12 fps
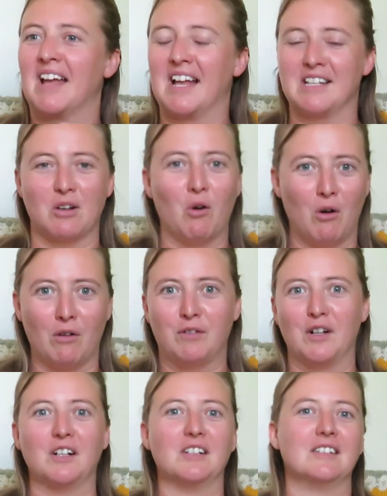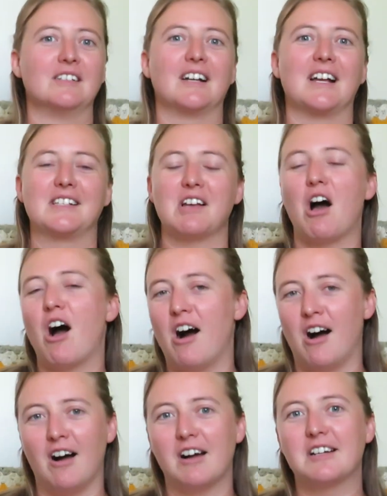It's awful. It's
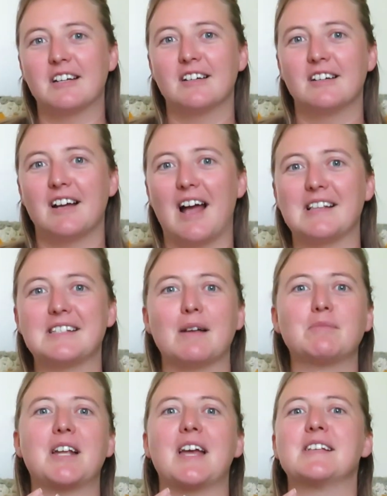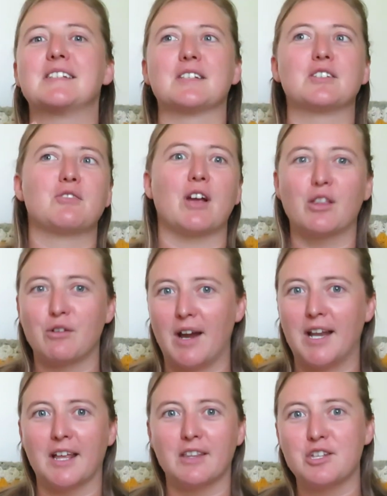hard. And some days the strength
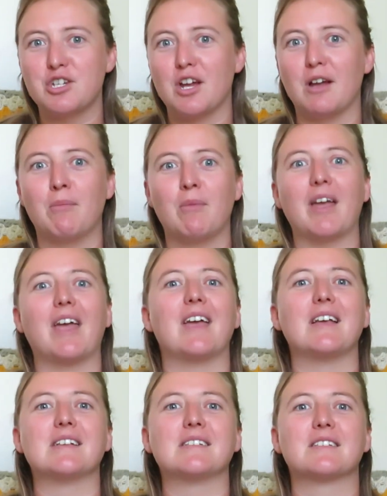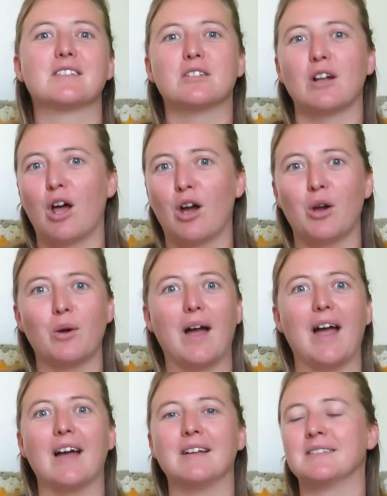training at the gym is slow
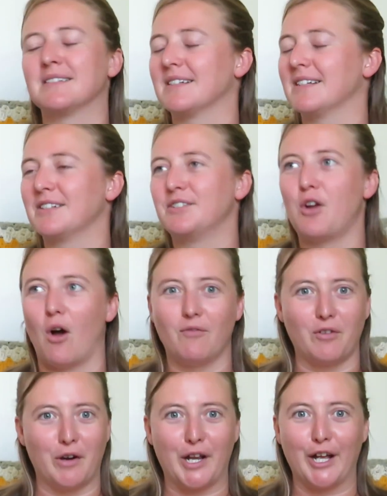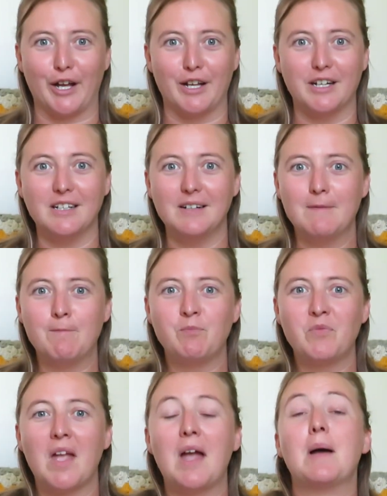and not very good.
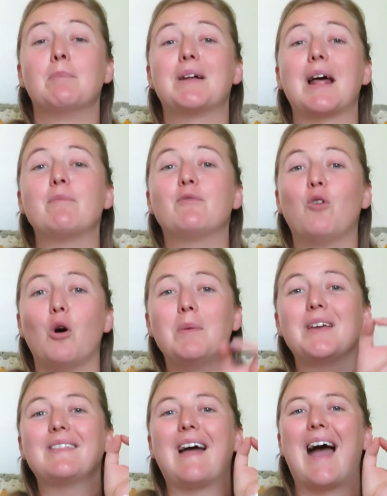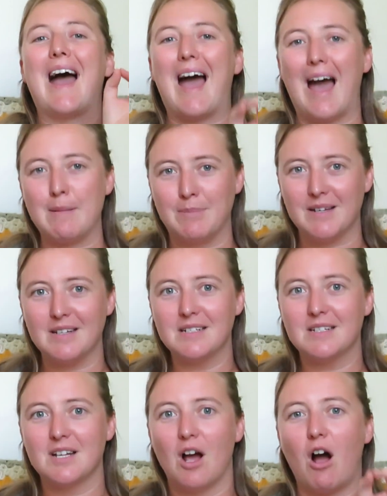But I'm forming the
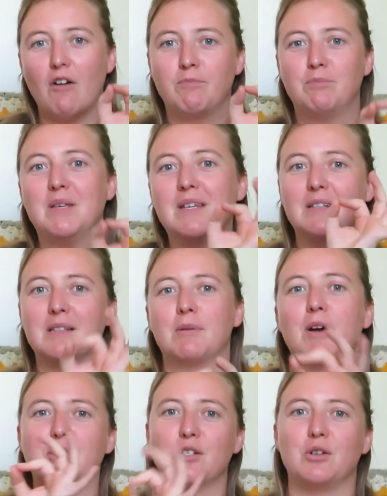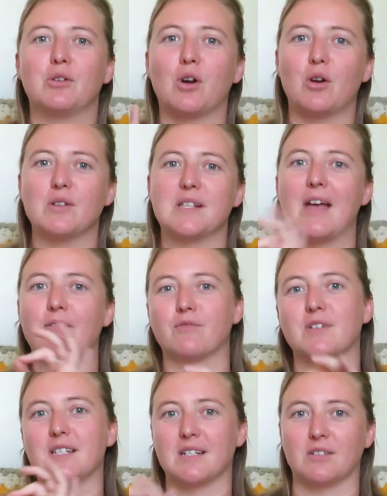habit of being the person who goes
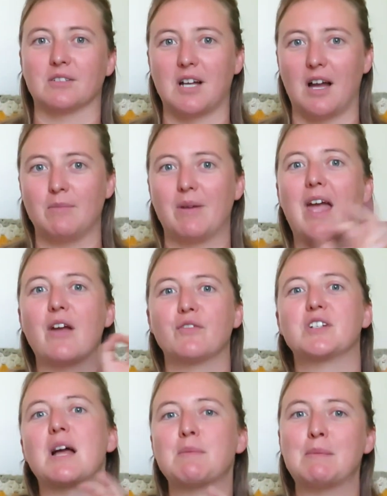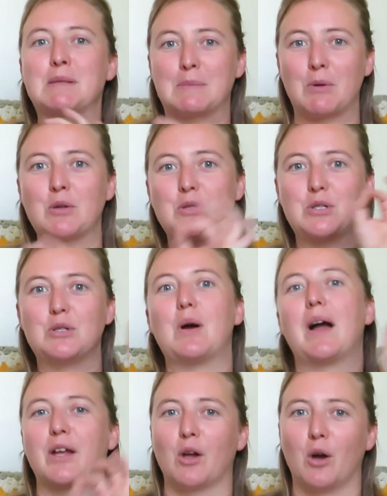every single time. Every time I'm supposed
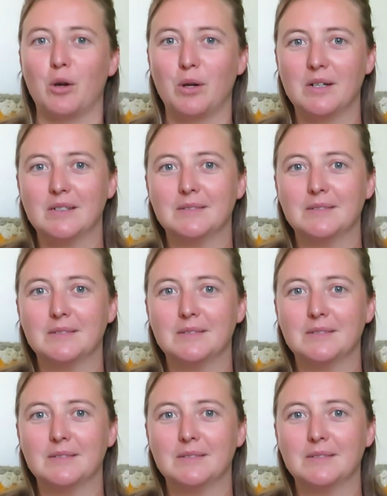to, I go.